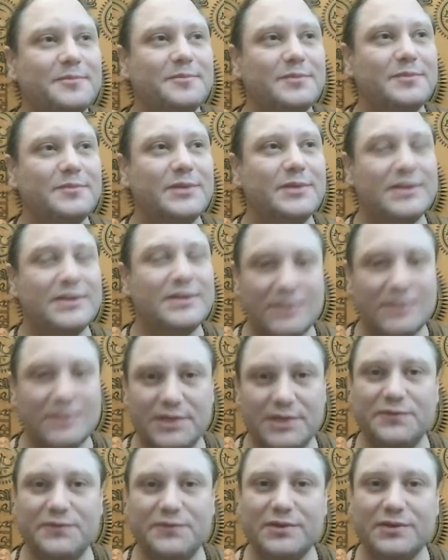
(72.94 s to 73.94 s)
it's a
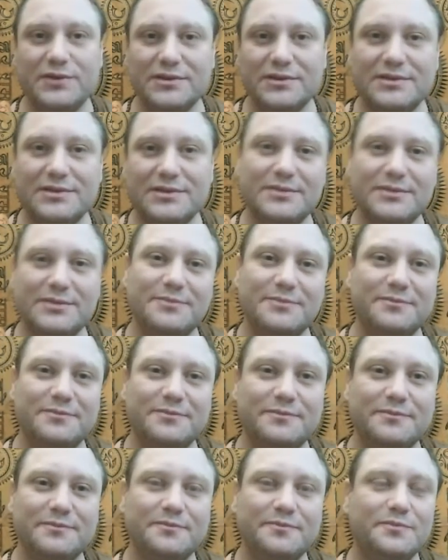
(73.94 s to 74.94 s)
difference.
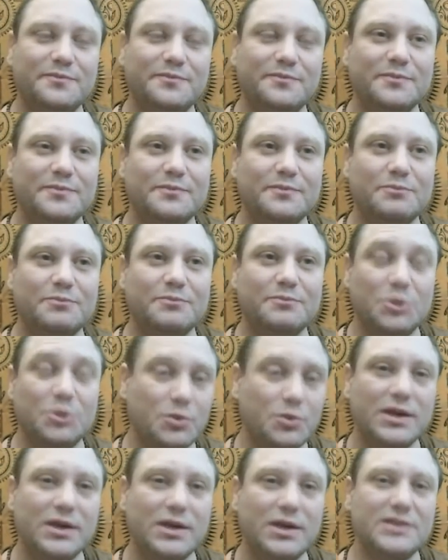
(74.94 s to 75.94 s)
But
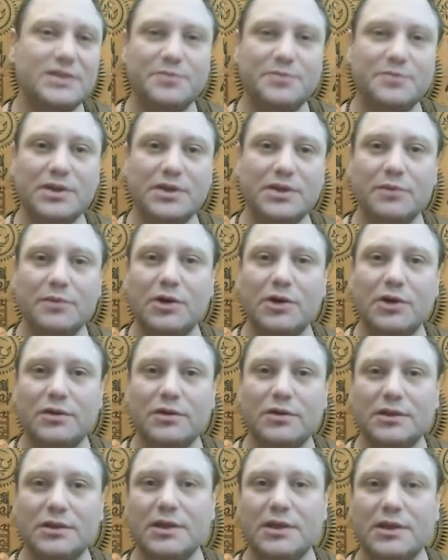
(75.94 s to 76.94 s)
we're gonna speak about
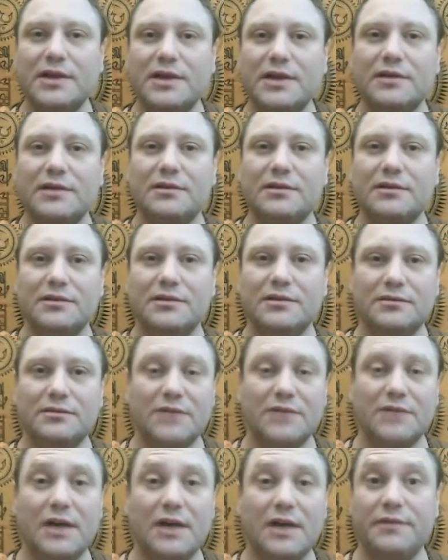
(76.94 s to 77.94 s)
it later in
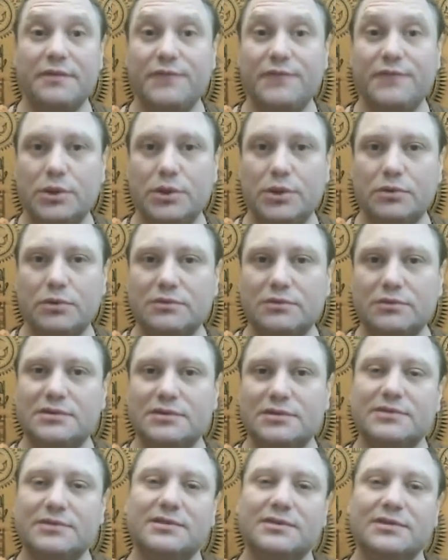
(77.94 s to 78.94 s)
other
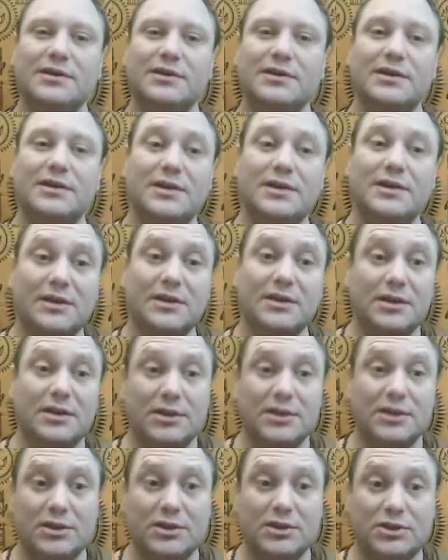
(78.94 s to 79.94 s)
videos.
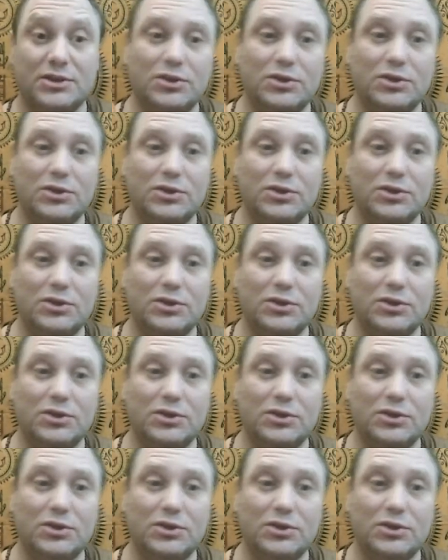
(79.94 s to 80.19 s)
So